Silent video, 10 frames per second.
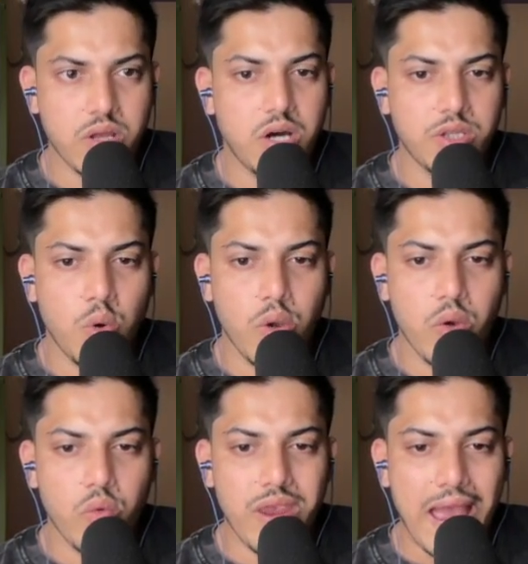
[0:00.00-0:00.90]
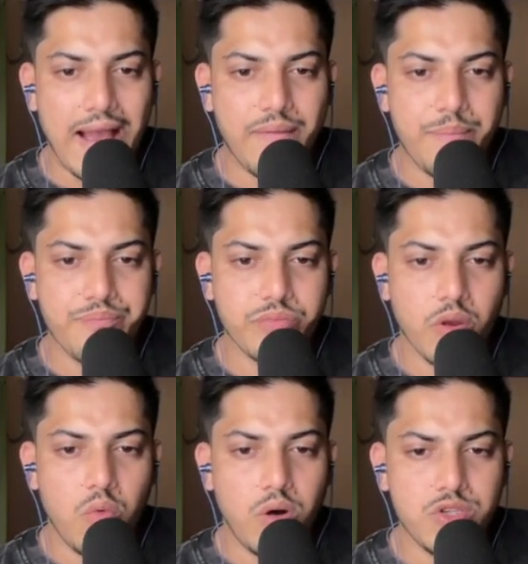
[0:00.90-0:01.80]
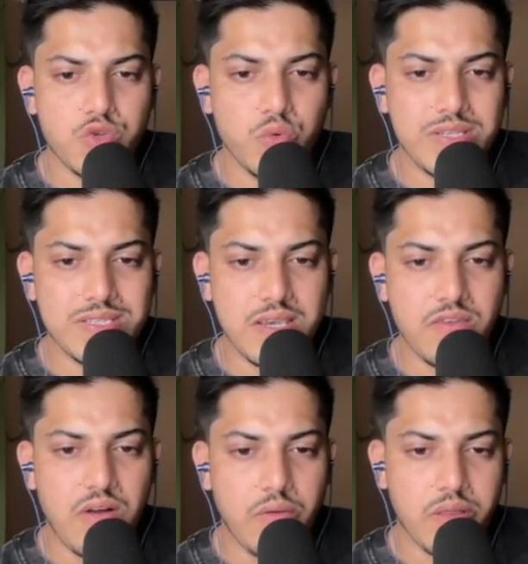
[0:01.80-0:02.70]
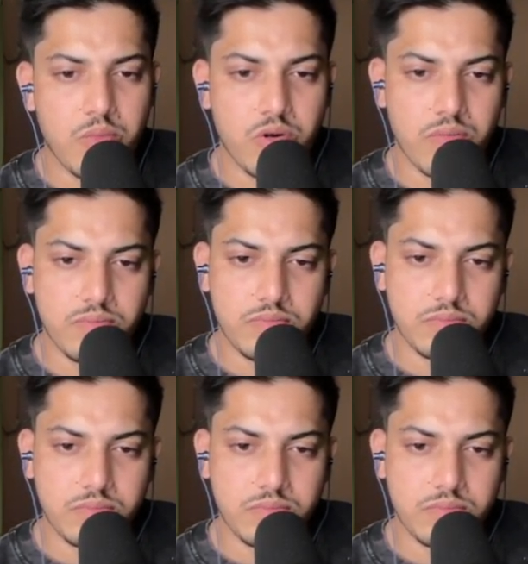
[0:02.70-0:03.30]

The other way we have, once we see it found the bottom.